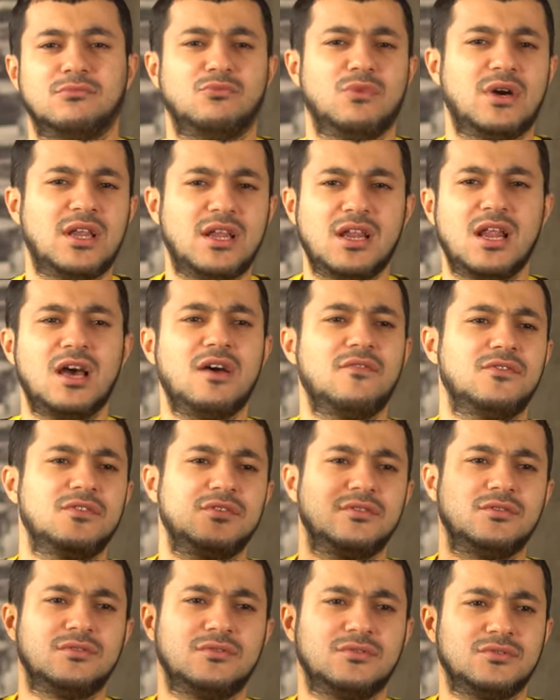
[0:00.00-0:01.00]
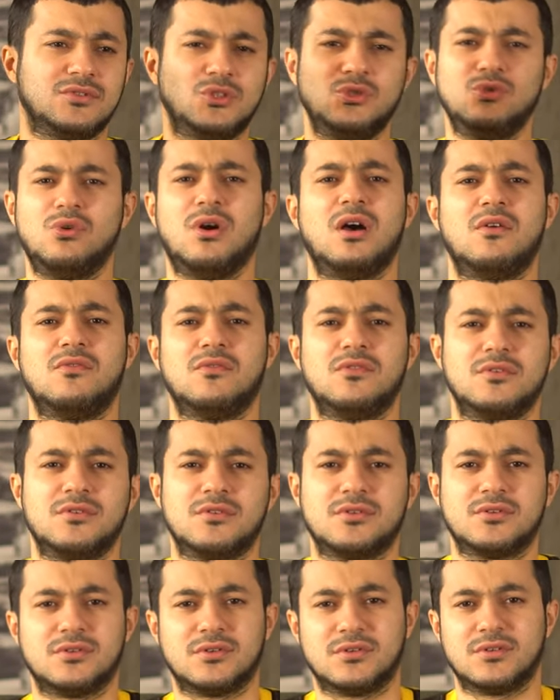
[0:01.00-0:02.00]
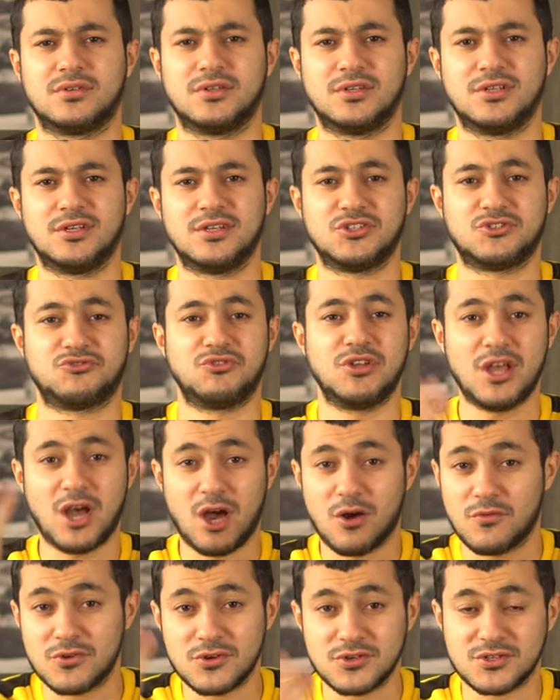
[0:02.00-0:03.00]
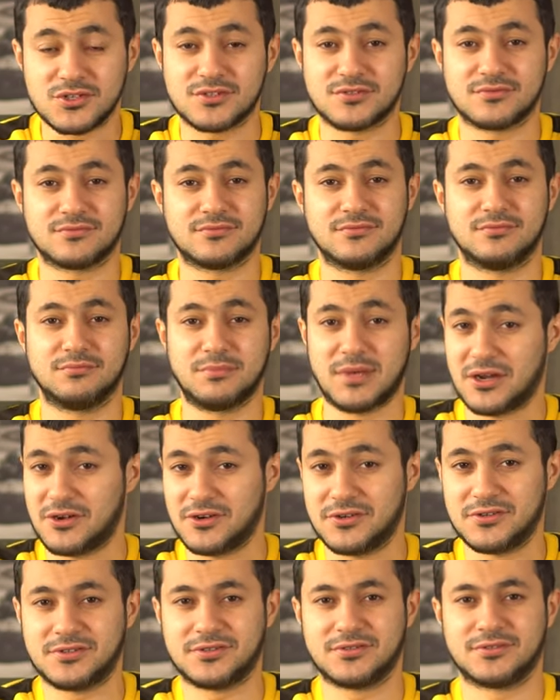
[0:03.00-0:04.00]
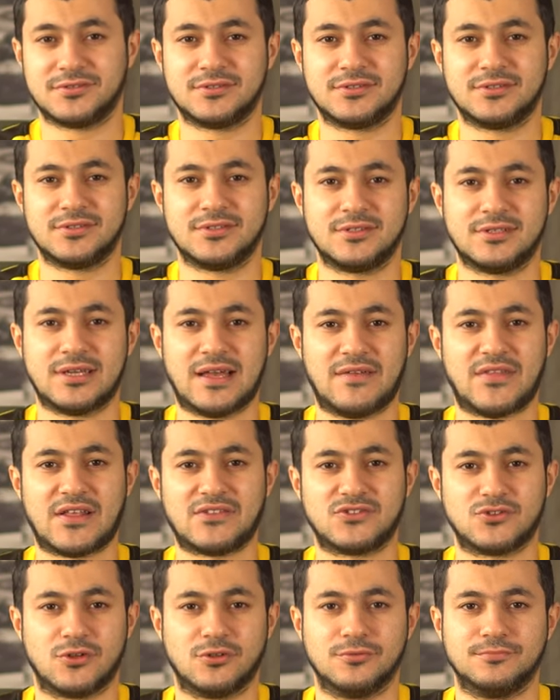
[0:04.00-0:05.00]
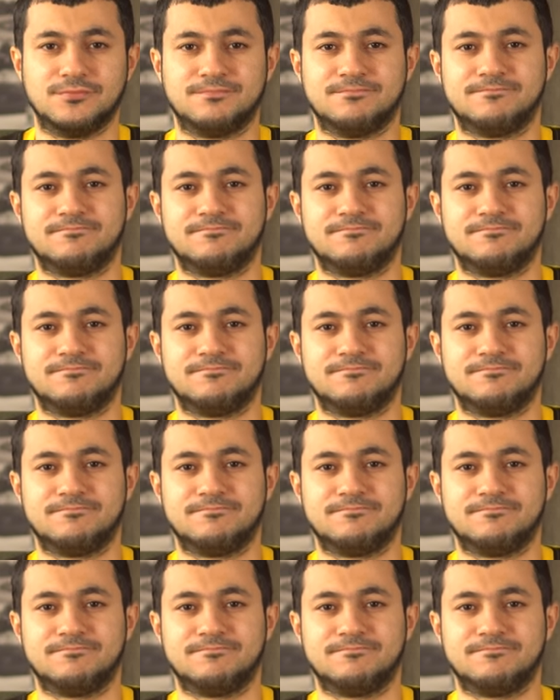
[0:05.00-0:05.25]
1 hour, 2 hours, 3 hours, better, that's all.